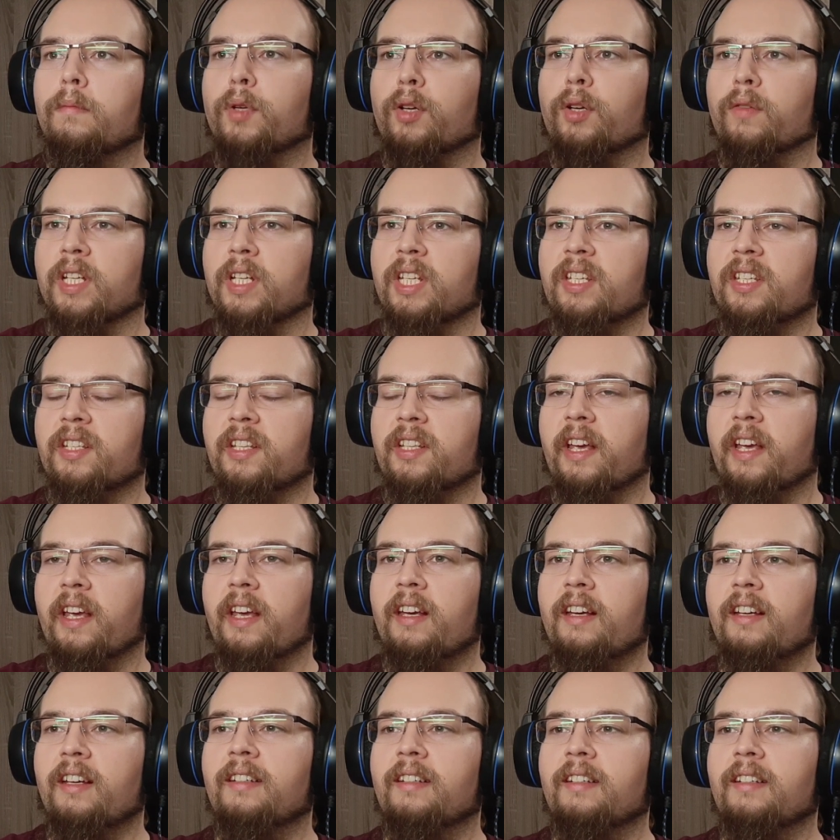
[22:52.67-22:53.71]
Bit of a
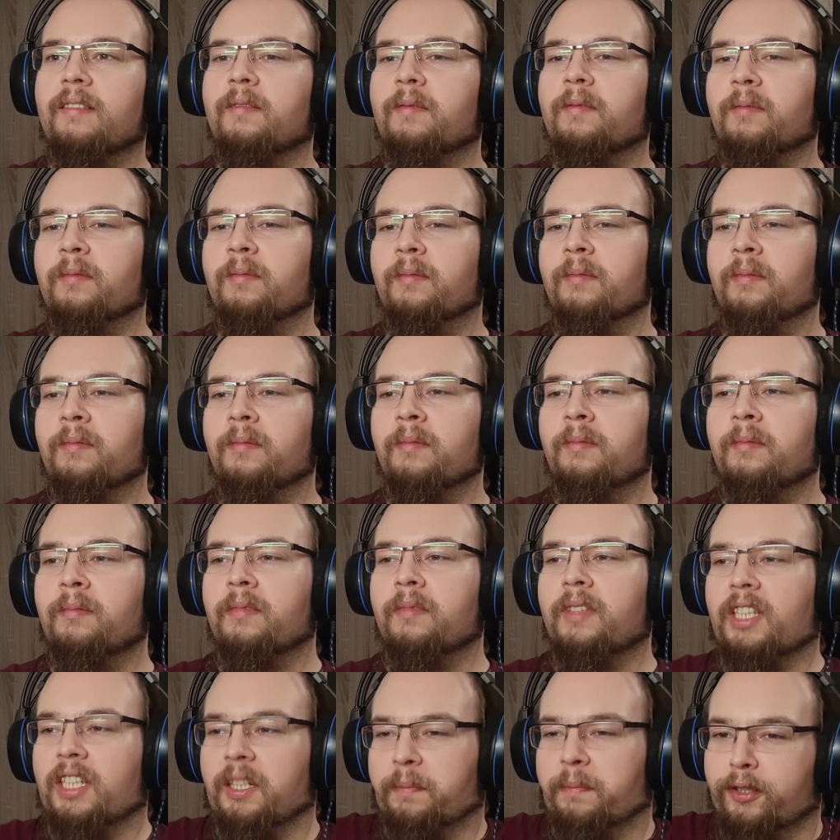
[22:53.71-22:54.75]
sting.
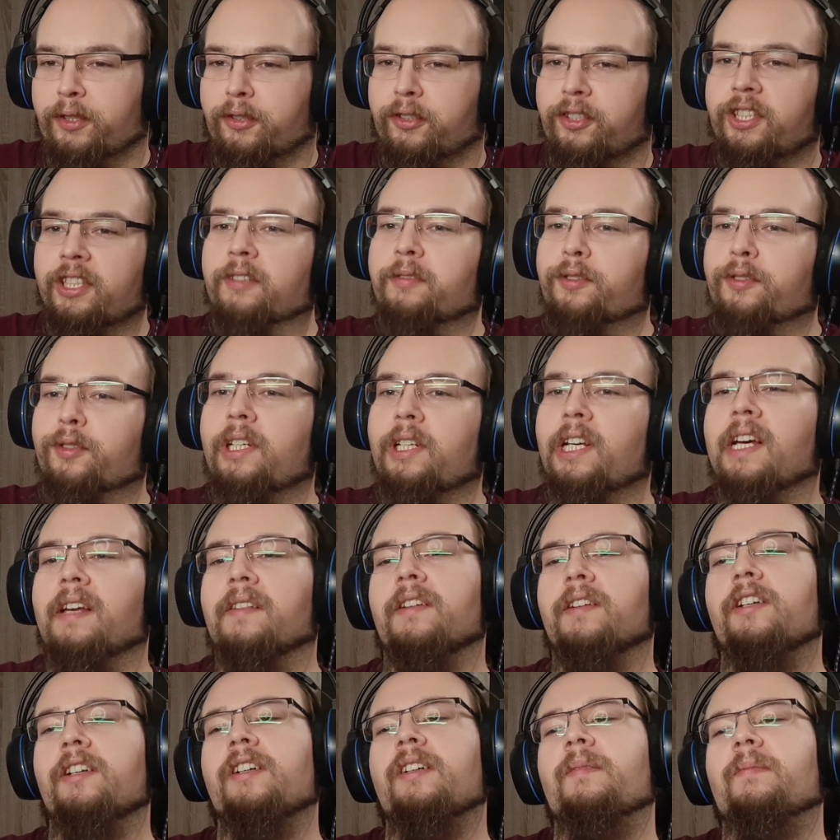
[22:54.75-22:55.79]
Keep yourself
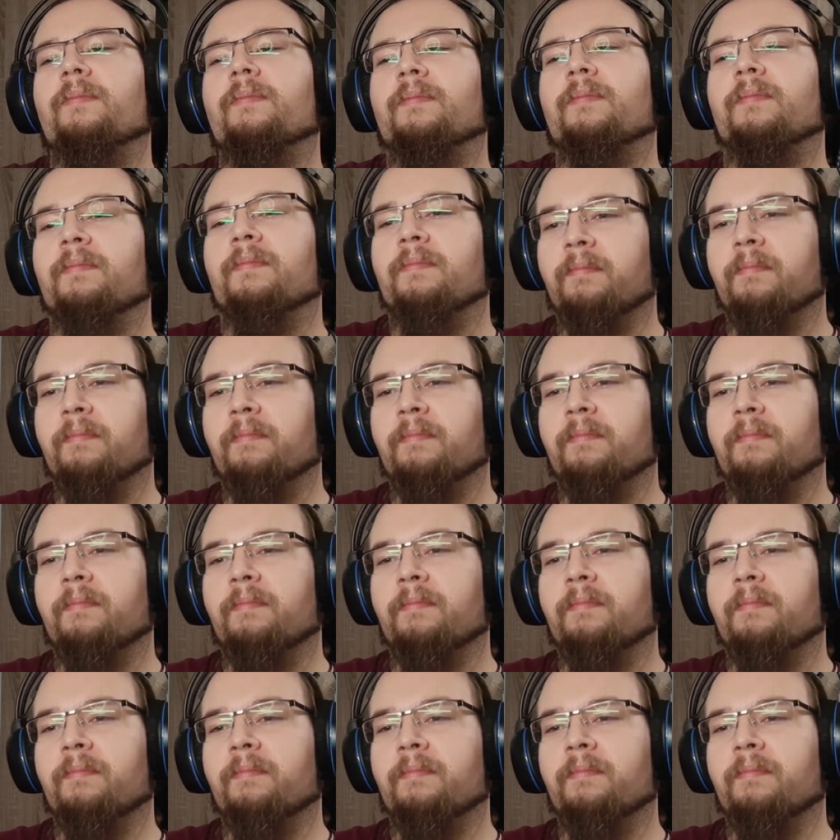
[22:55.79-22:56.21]
together.